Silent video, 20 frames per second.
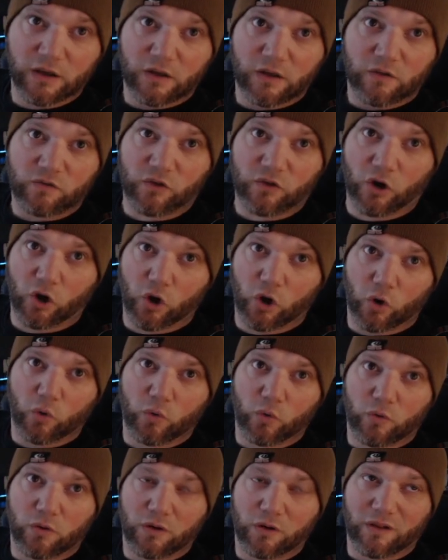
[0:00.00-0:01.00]
So
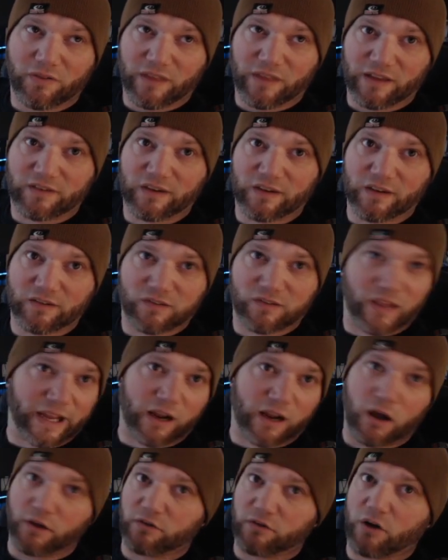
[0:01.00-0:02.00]
this is like
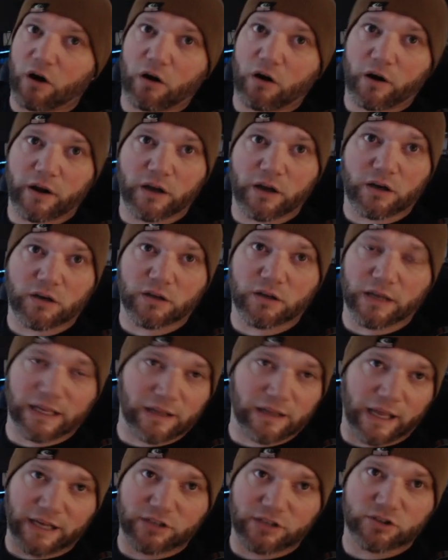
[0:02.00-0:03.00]
Ondariel and
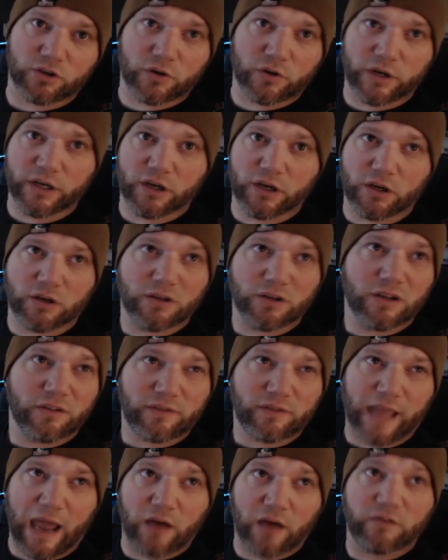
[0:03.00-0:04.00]
like Duriel.
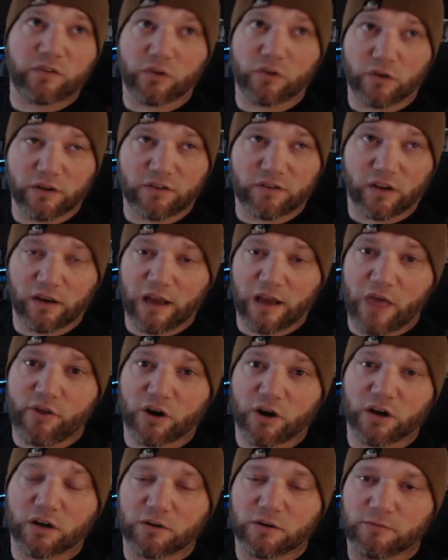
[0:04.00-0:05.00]
Council is
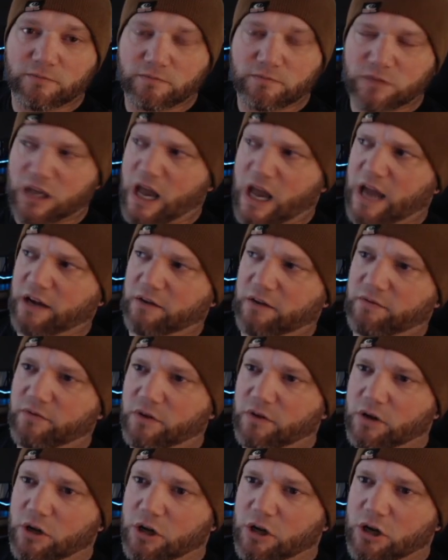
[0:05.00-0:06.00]
another kind of
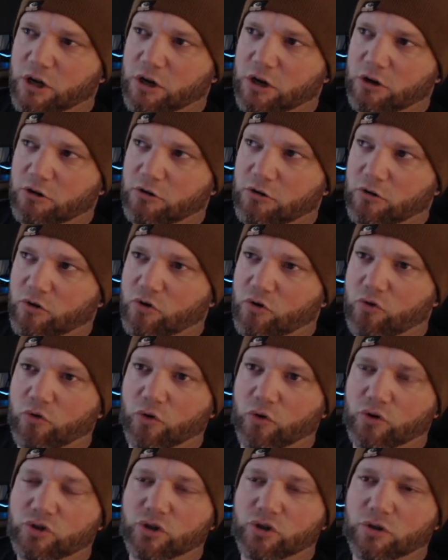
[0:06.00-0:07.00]

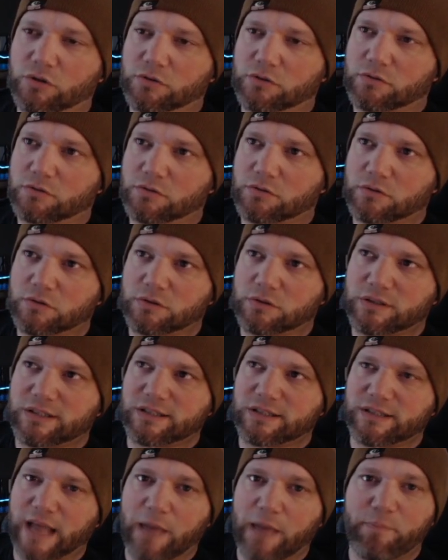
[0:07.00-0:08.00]
crucial
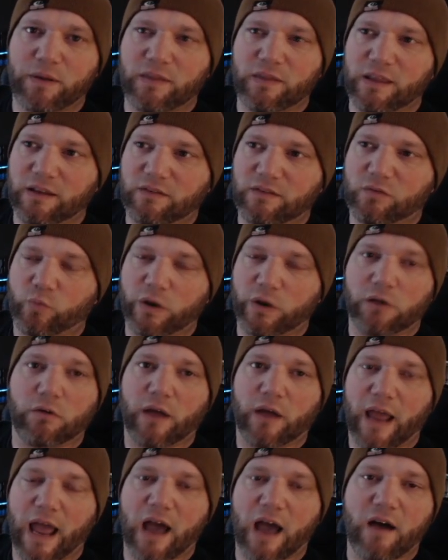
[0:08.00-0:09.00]
step in this. We don't
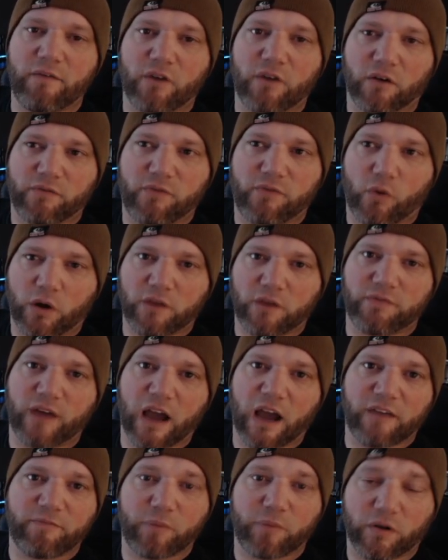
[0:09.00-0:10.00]
have our
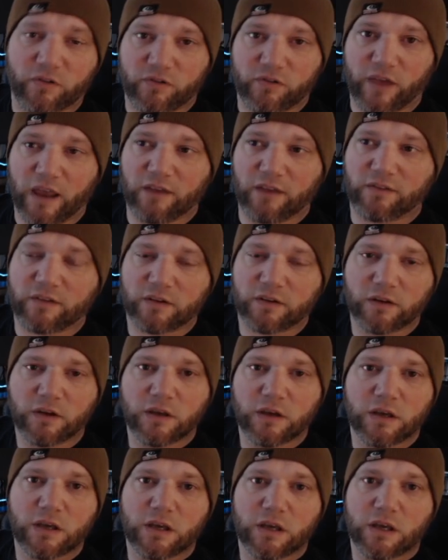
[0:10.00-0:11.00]
45%
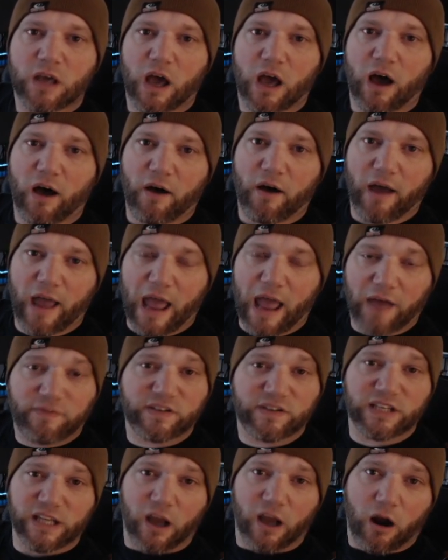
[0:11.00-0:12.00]

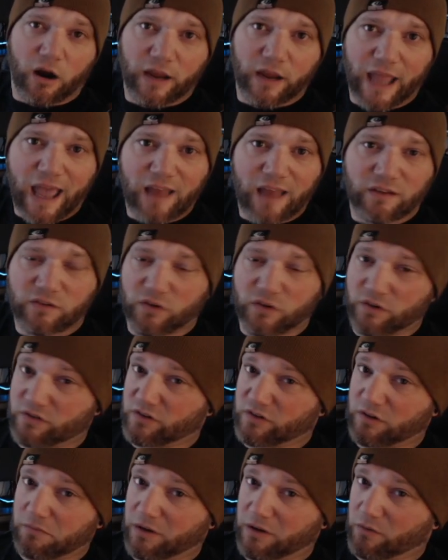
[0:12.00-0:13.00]
FCR yet, so this is
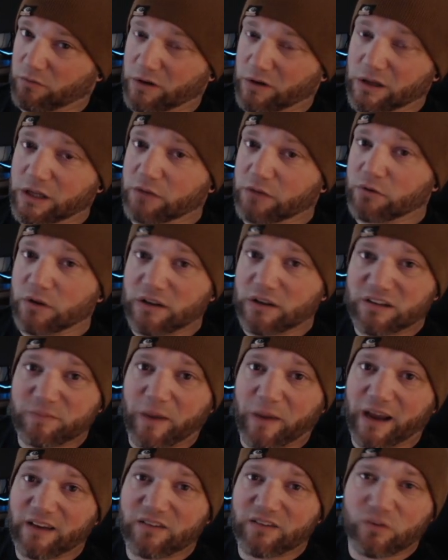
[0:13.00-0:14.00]
going to be really, really
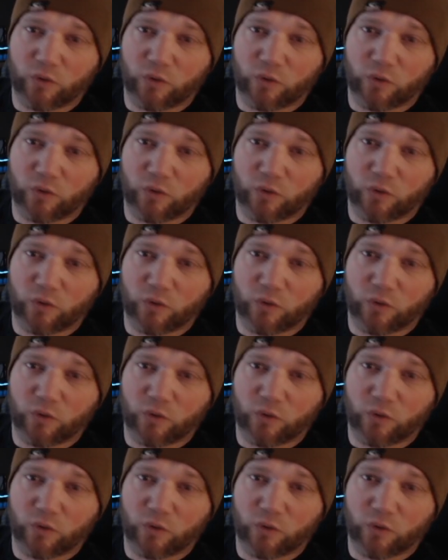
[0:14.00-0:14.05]
spicy.